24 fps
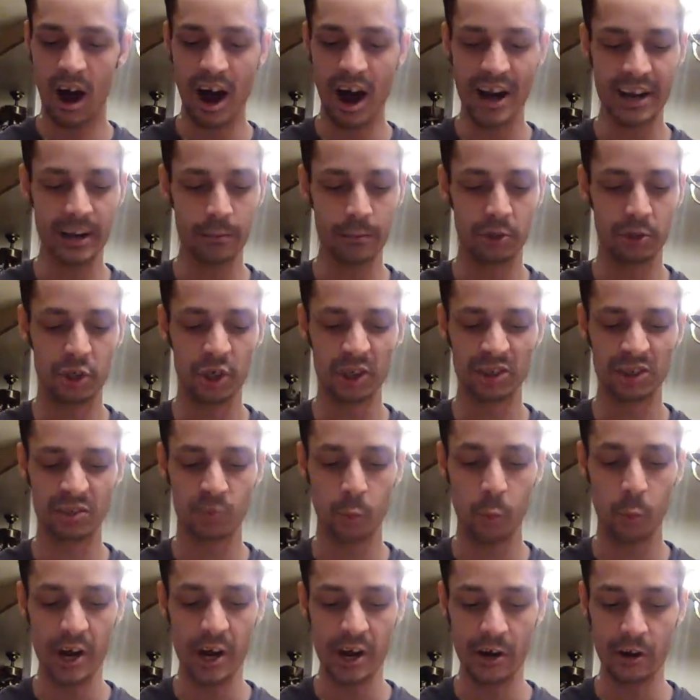I am
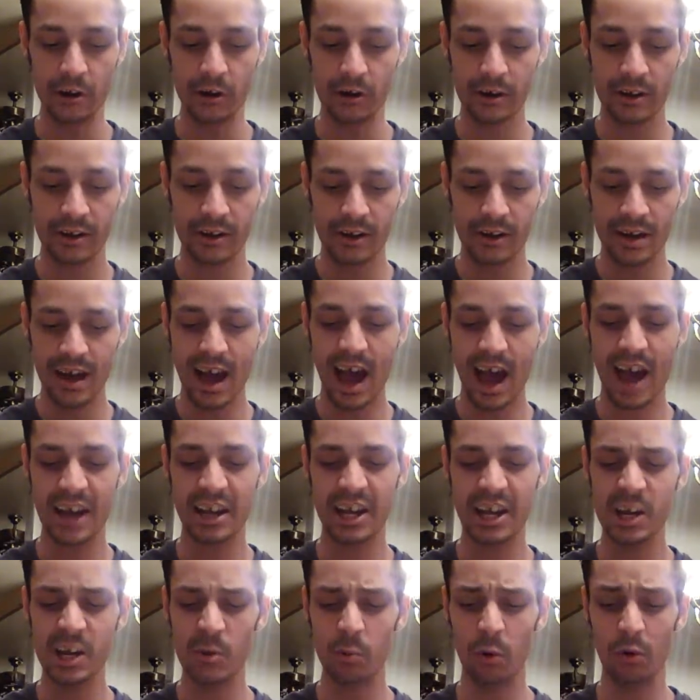just weird, and
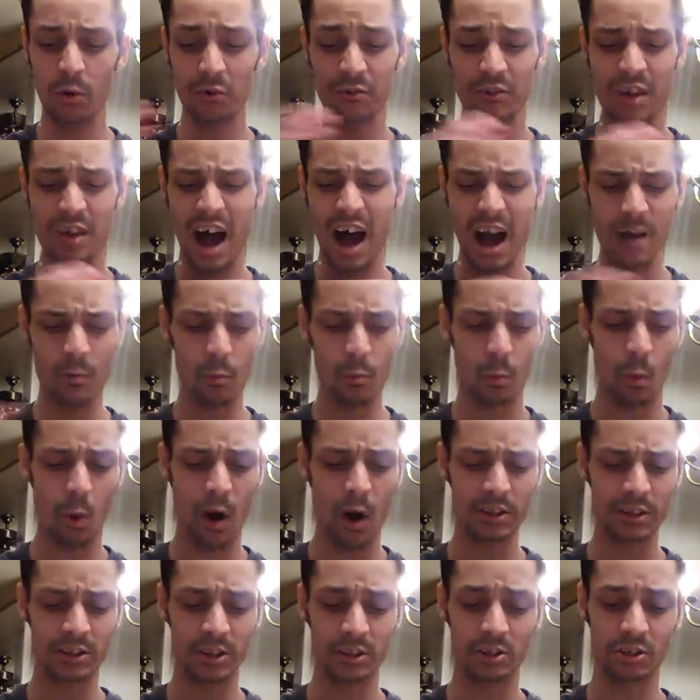he will not
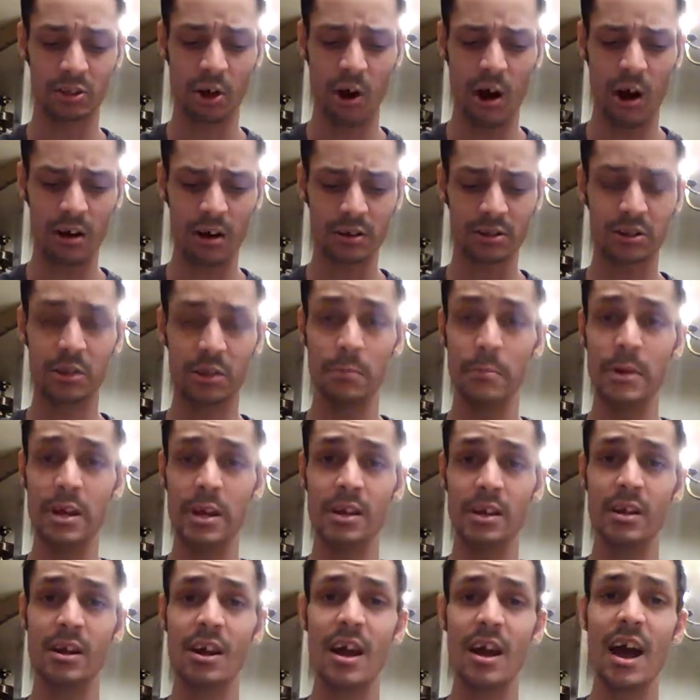want to talk to
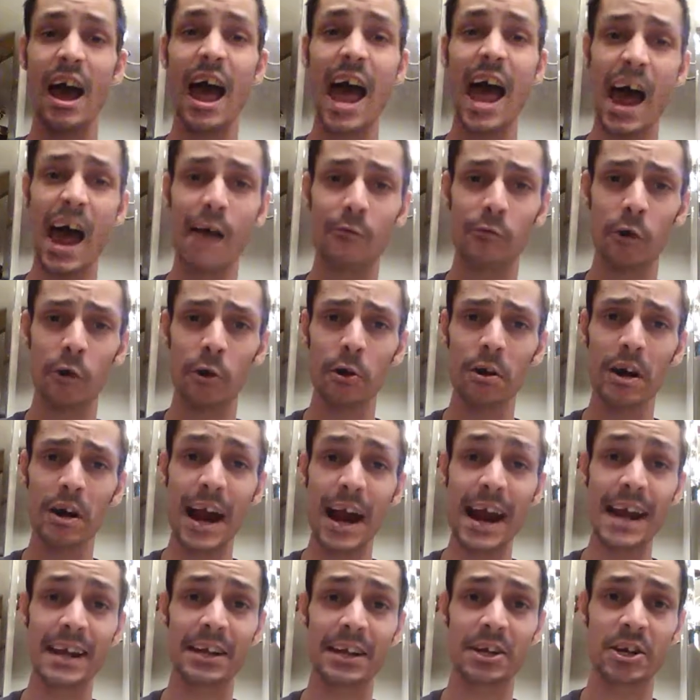me ever
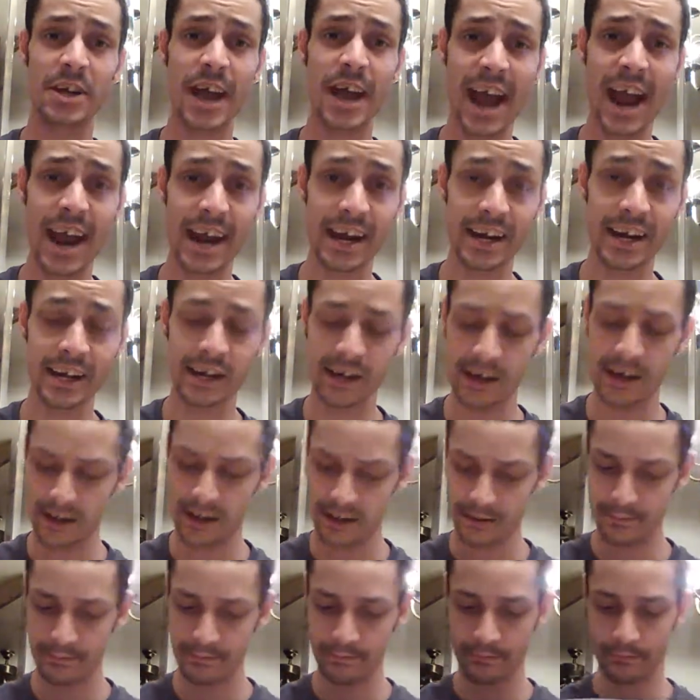again.
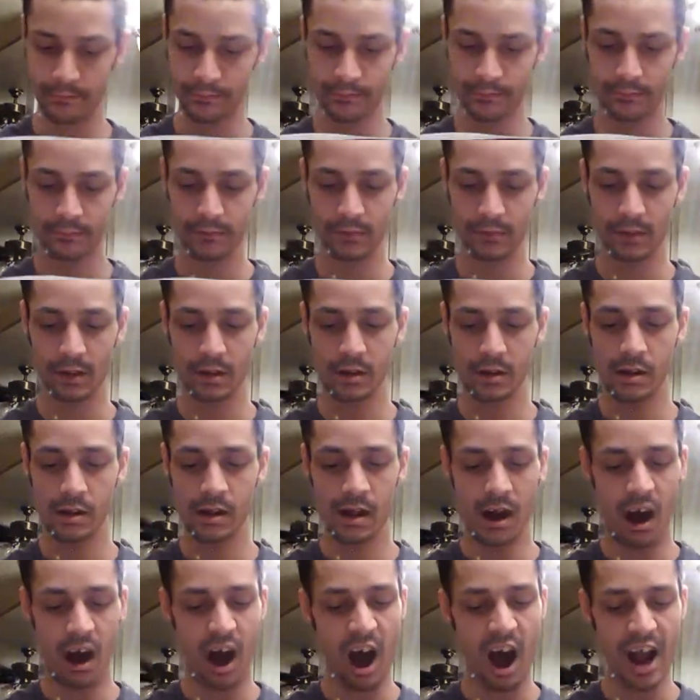
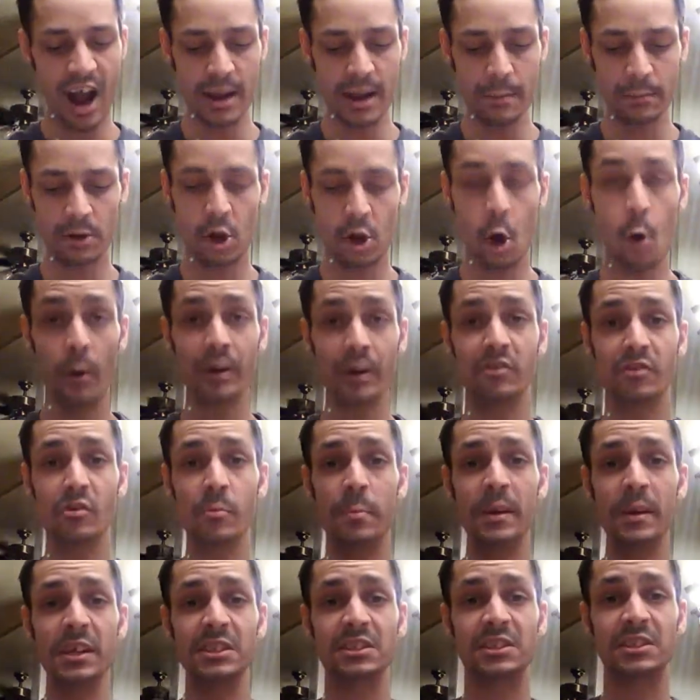I am going to
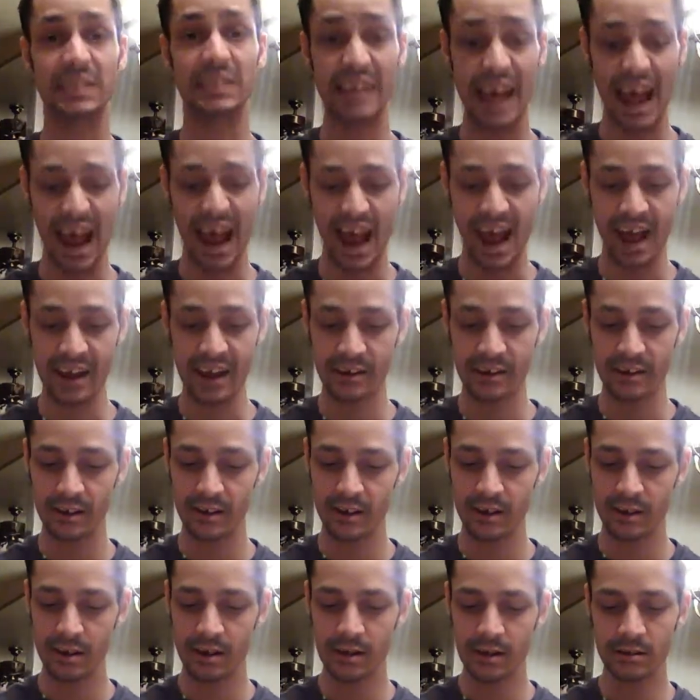be sad.
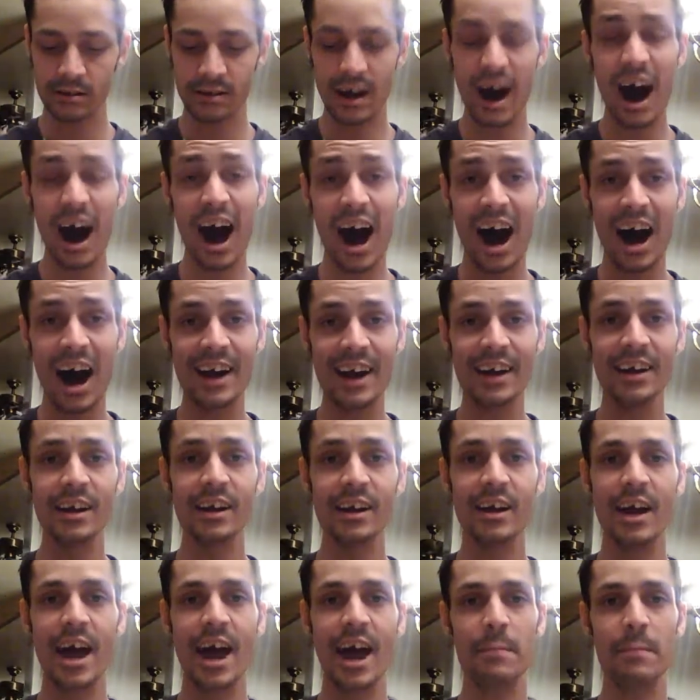
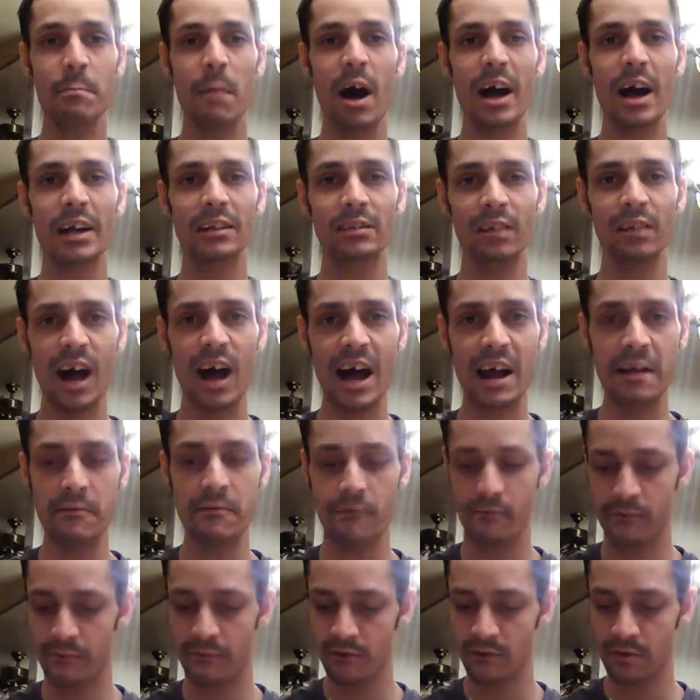I and my
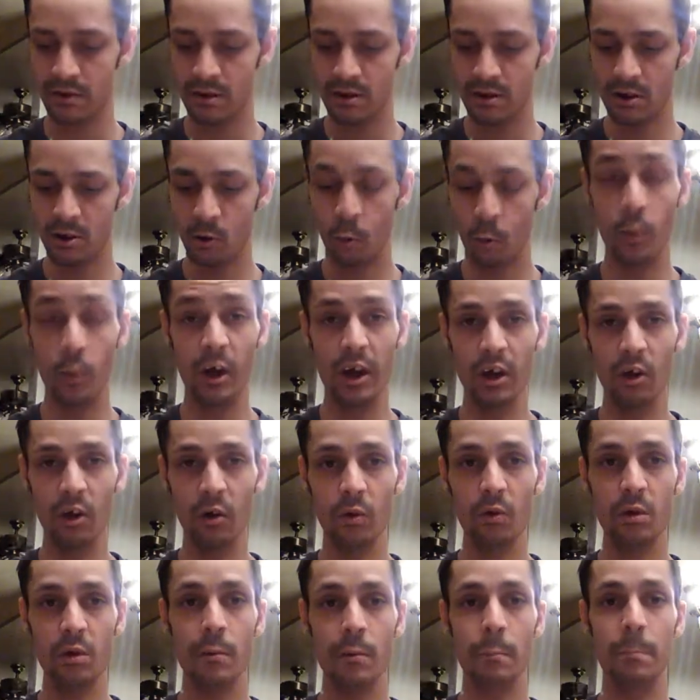life
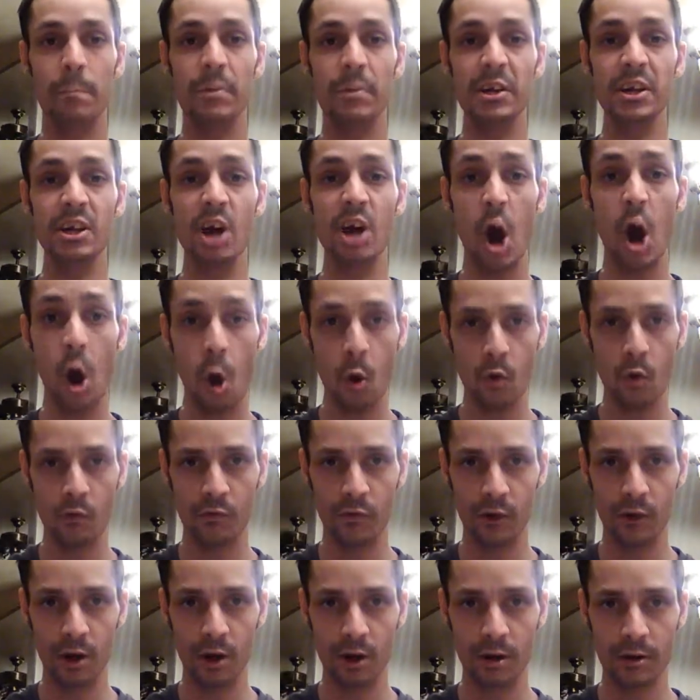will be
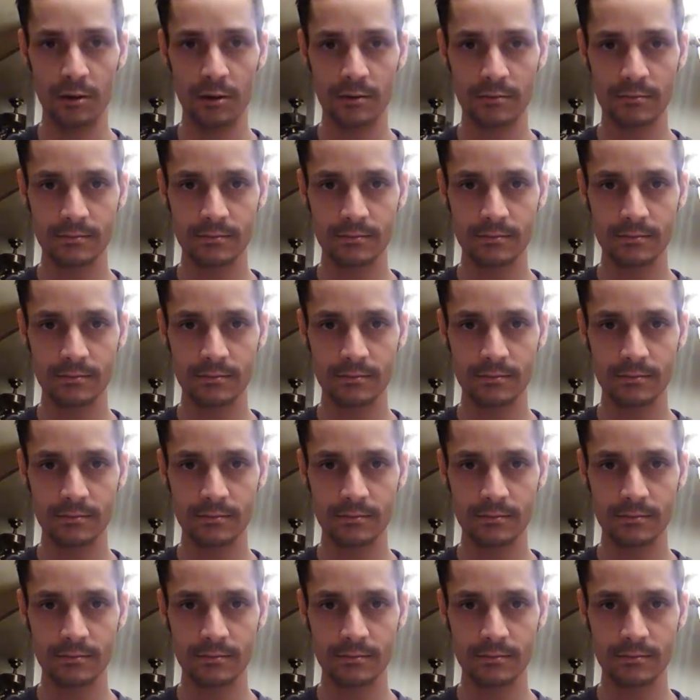over.